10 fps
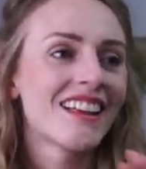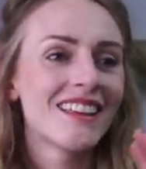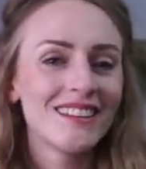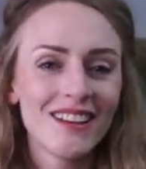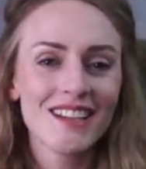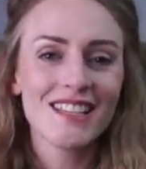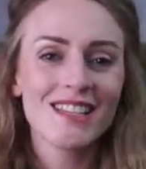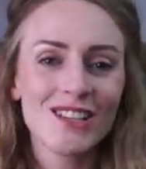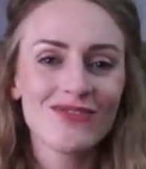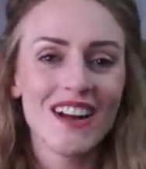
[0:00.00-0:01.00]
It
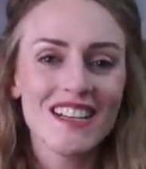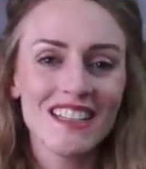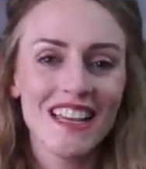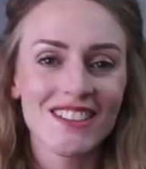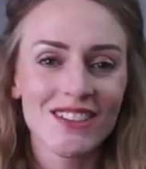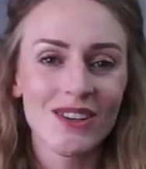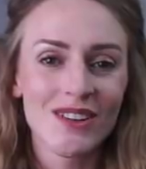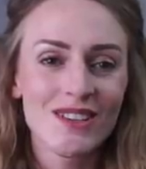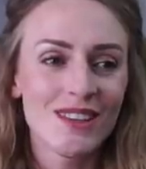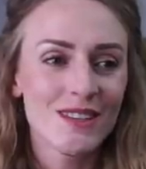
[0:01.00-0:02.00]
looks too much like you're
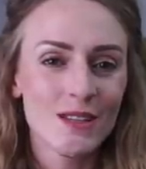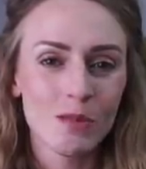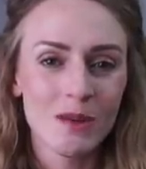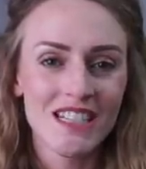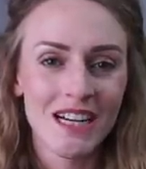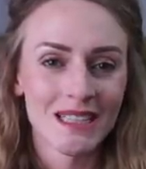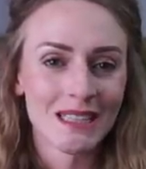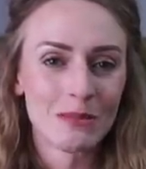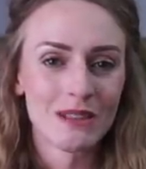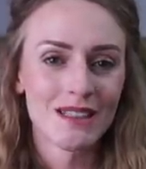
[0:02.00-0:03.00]
going to the
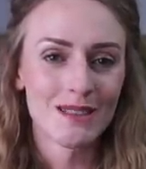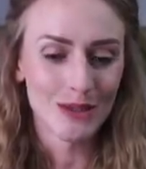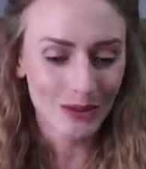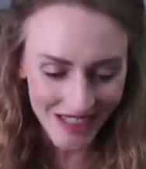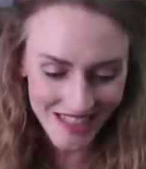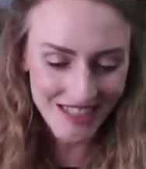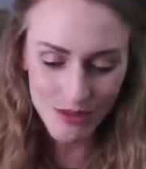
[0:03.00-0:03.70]
serpentarium with the zoo. I